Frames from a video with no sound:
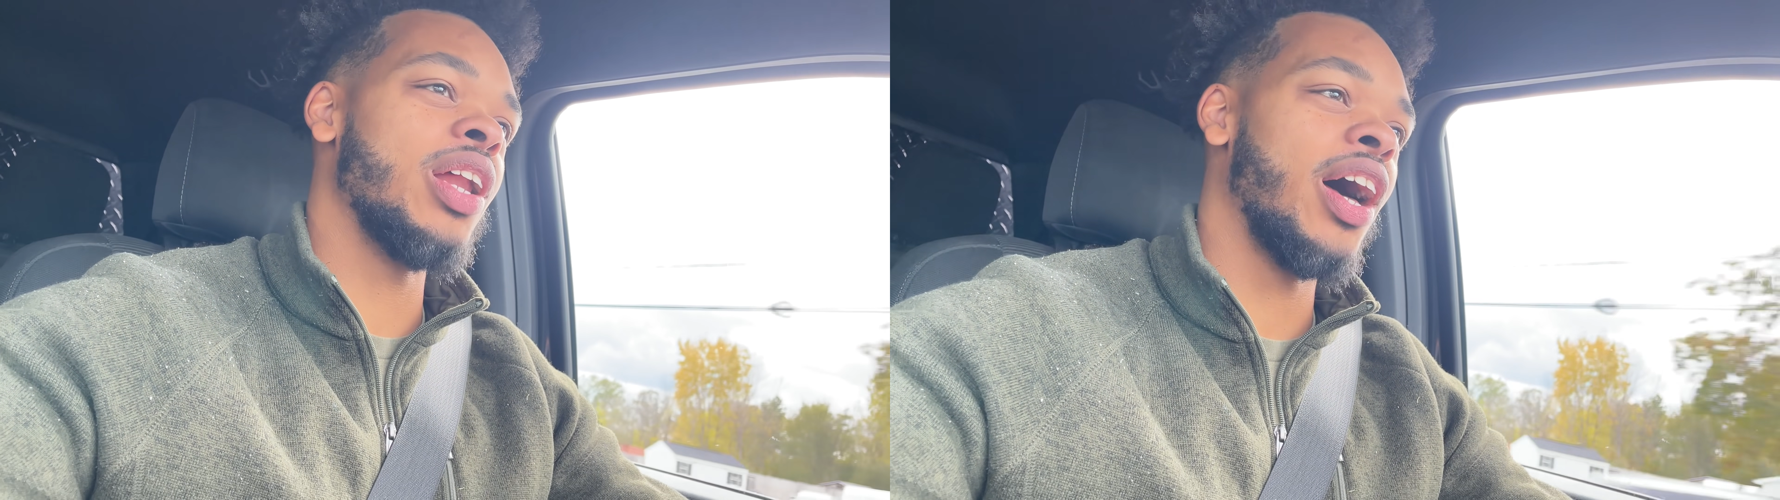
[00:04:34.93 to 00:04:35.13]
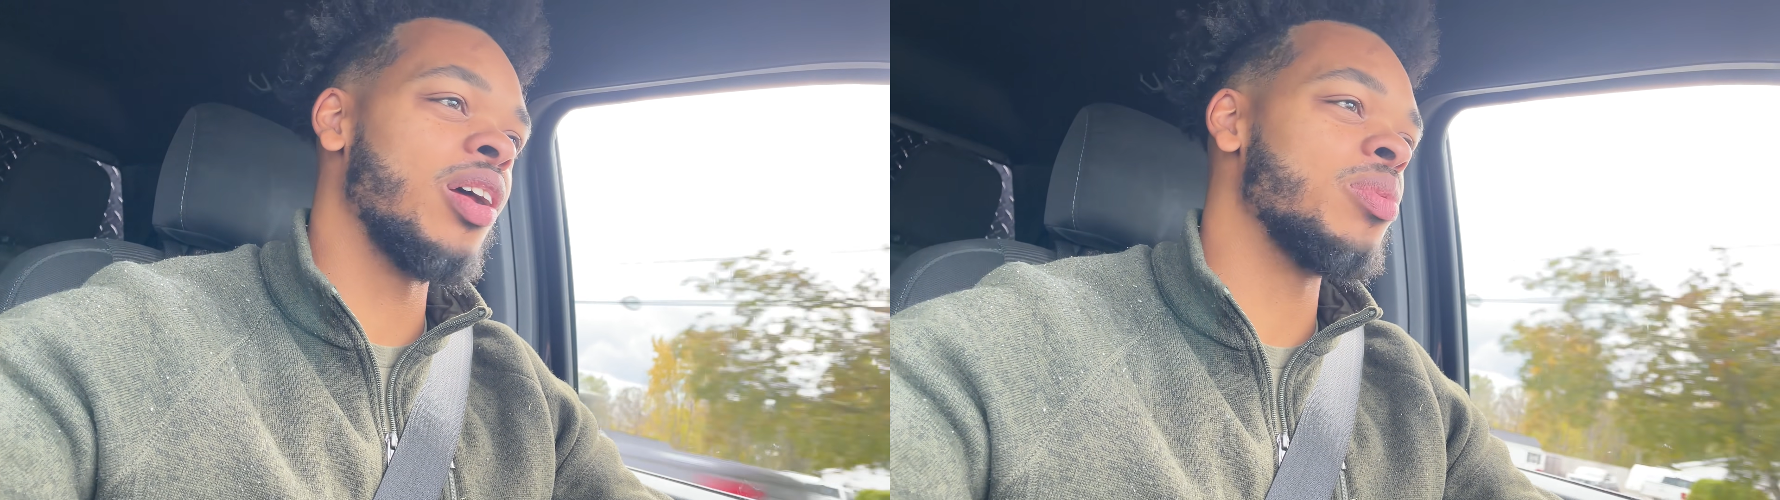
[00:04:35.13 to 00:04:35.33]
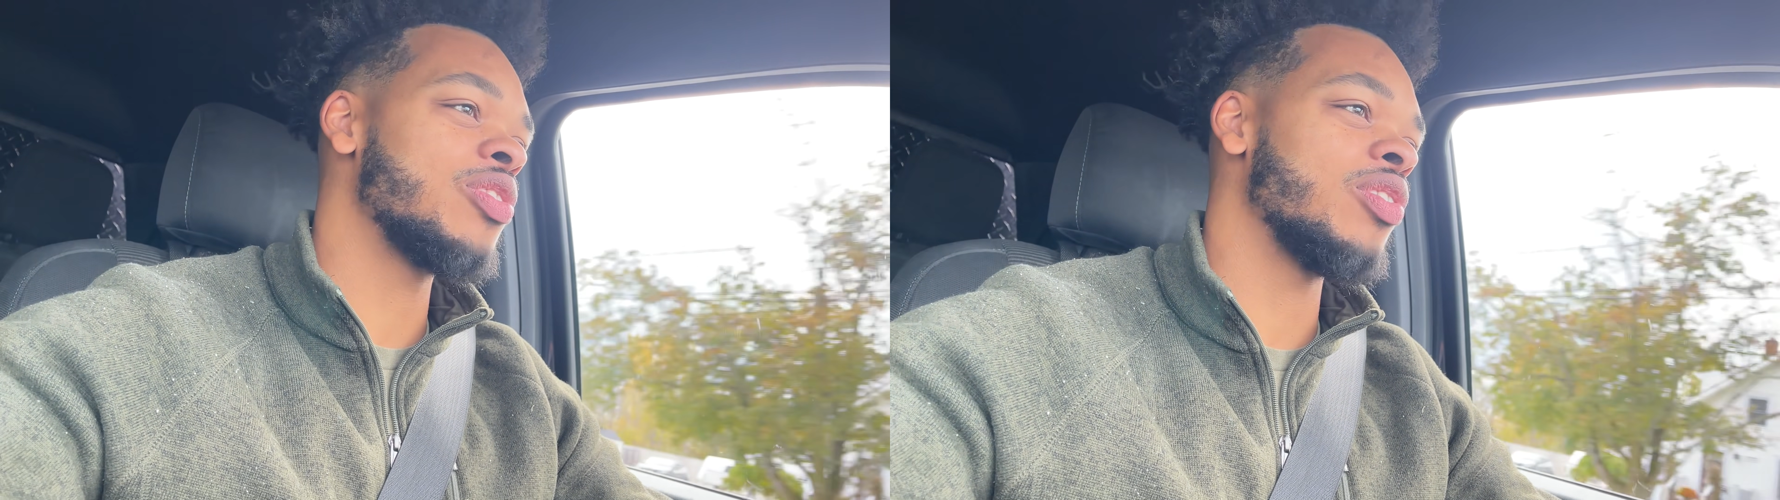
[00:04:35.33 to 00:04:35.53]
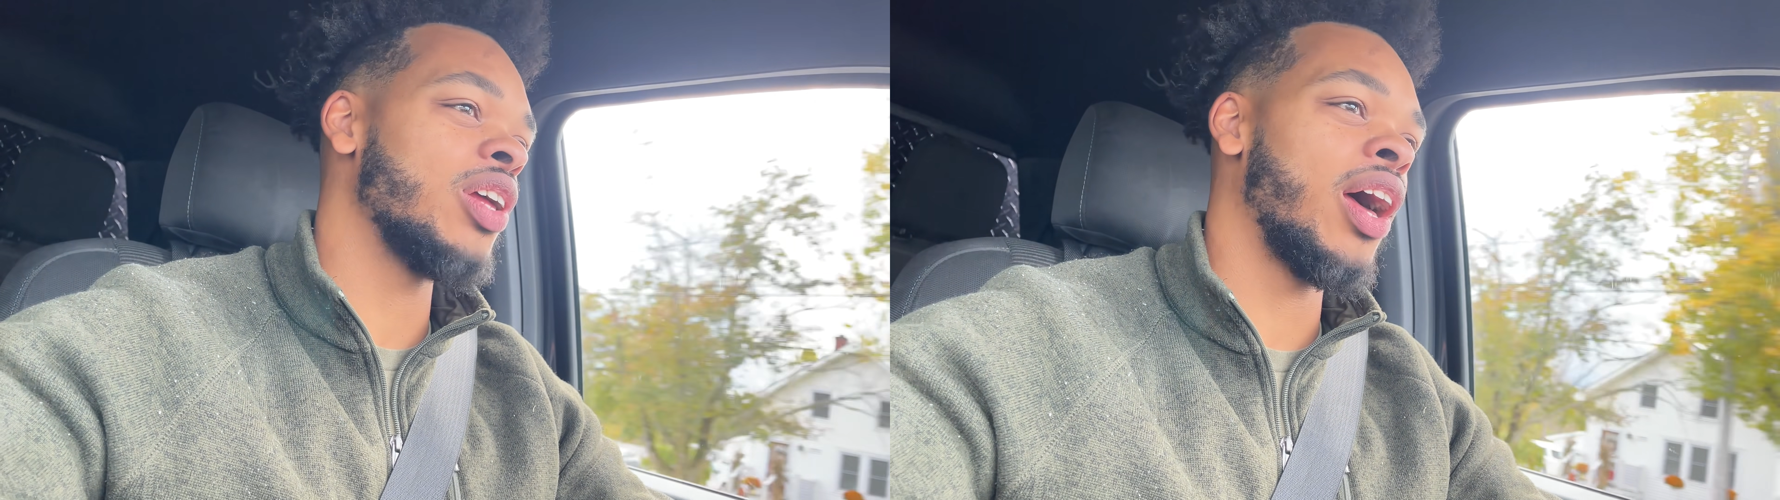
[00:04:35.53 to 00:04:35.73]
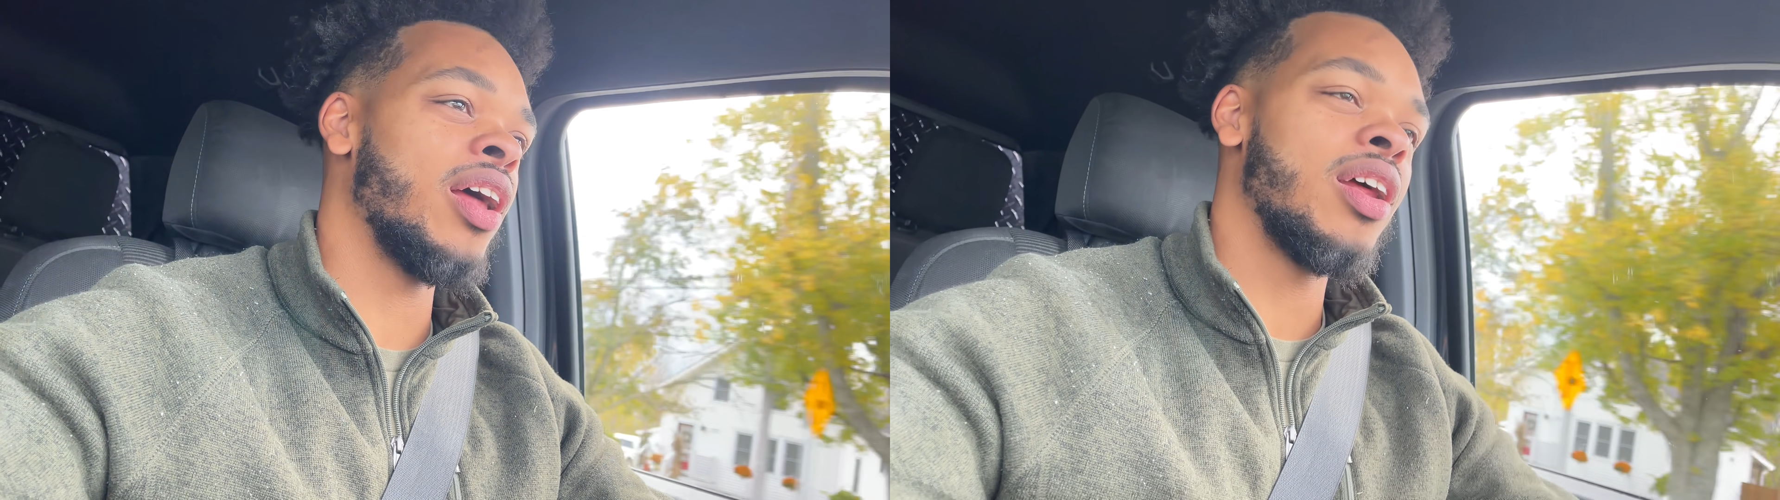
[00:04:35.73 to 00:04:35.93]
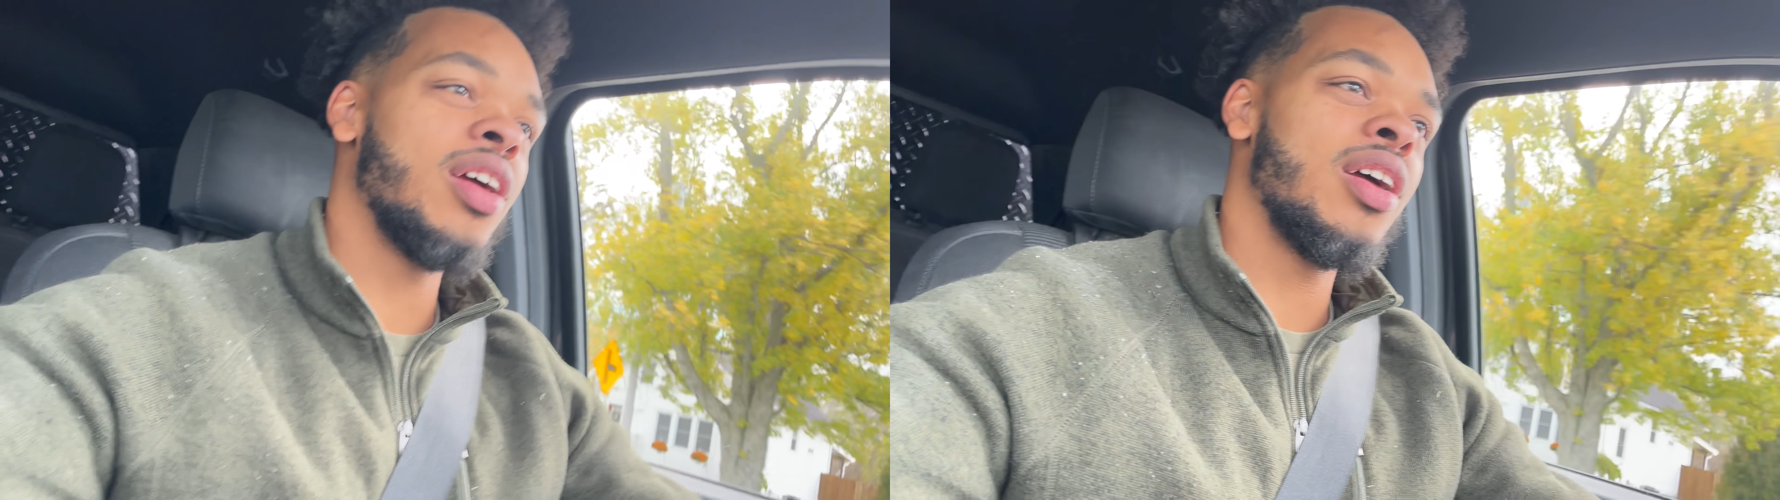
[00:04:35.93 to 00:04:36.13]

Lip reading: items for that.